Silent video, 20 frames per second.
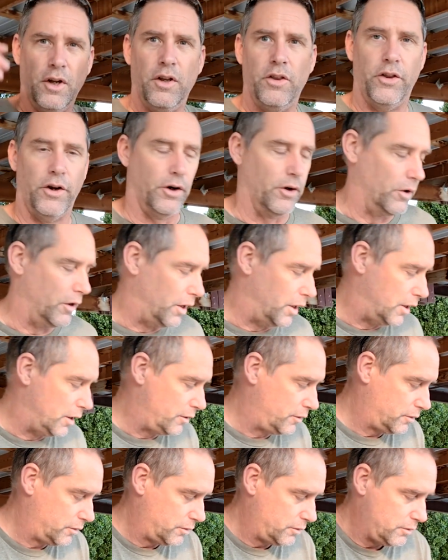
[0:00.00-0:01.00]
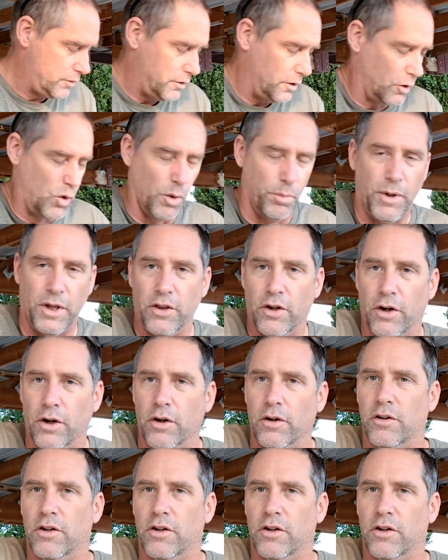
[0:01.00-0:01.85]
their equipping their